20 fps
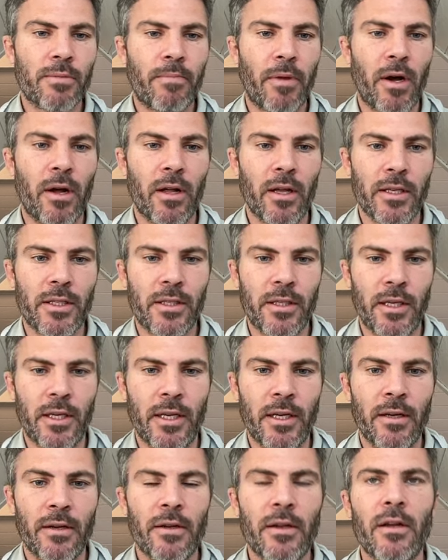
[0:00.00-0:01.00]

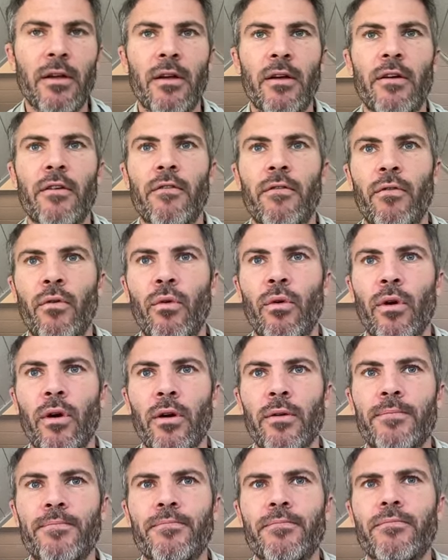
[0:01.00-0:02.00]
policy
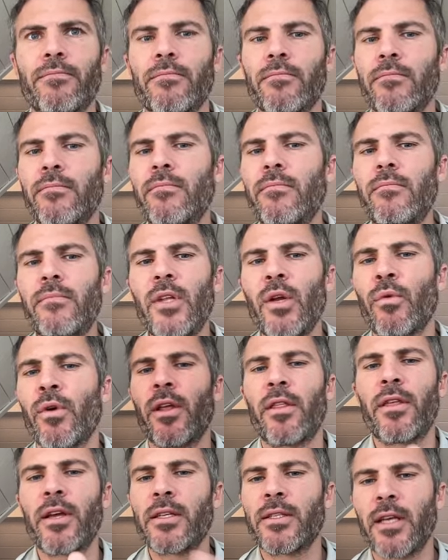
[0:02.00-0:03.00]
for one
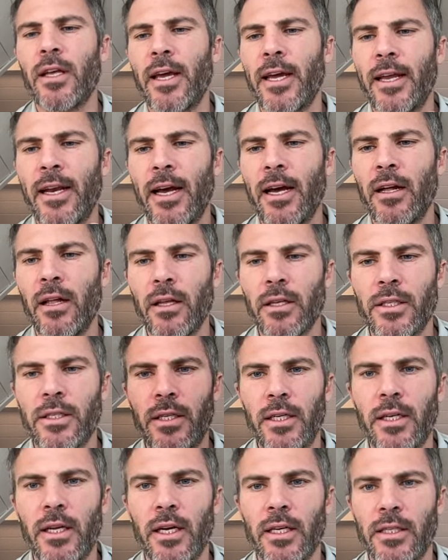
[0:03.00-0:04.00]
of the things that like an
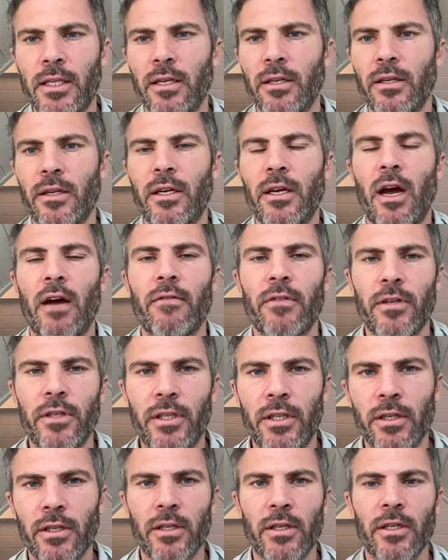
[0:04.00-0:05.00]
LLC does, it'll cover
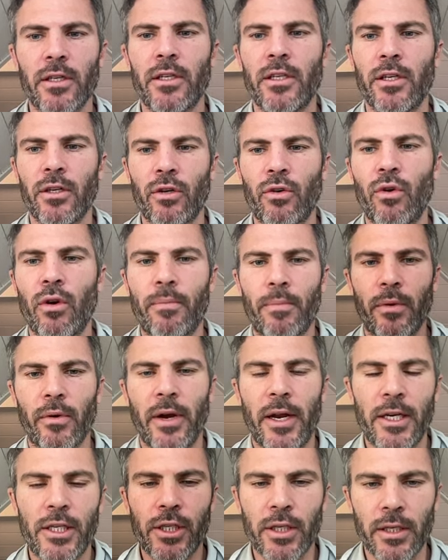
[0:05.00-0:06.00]
your
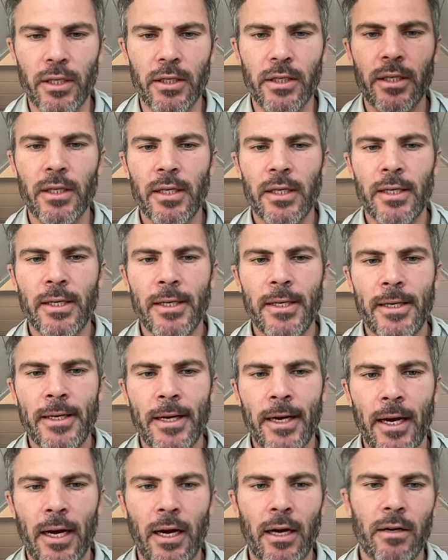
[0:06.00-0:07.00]
corporation
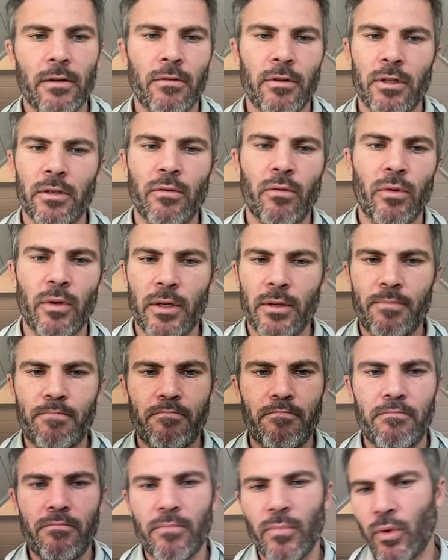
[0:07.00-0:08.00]
or
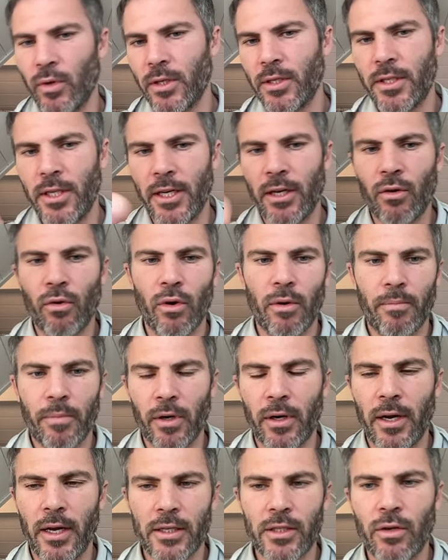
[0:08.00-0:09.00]
a C Corp
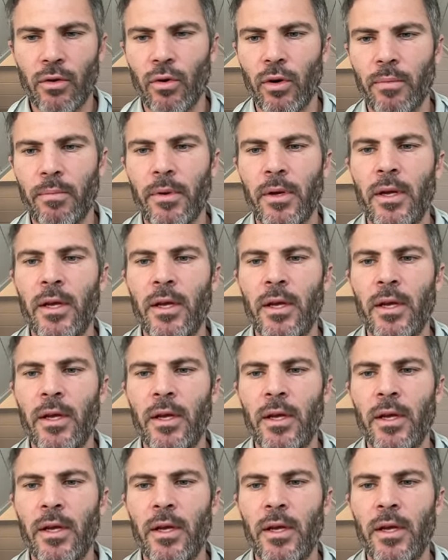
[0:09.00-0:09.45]
or an S Corp.